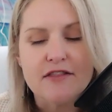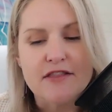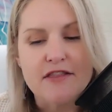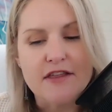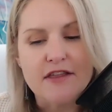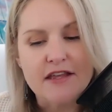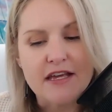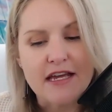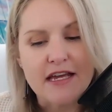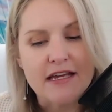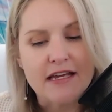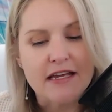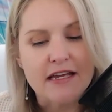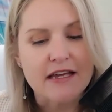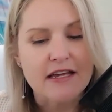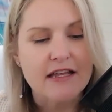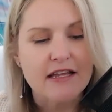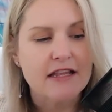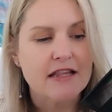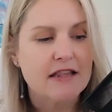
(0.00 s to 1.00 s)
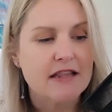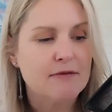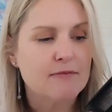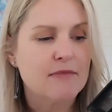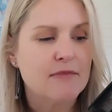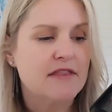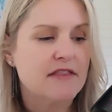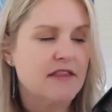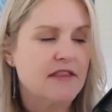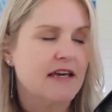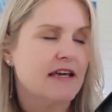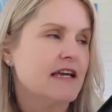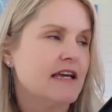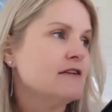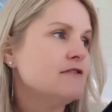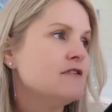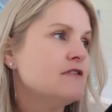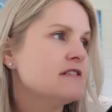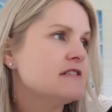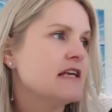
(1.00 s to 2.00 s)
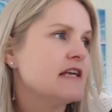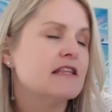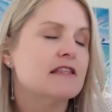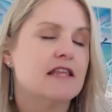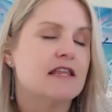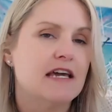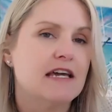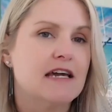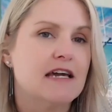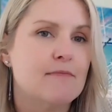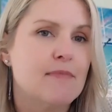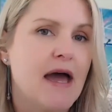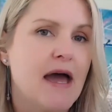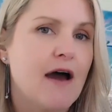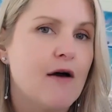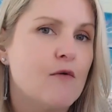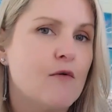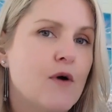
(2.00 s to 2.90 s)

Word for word: the the interesting thing about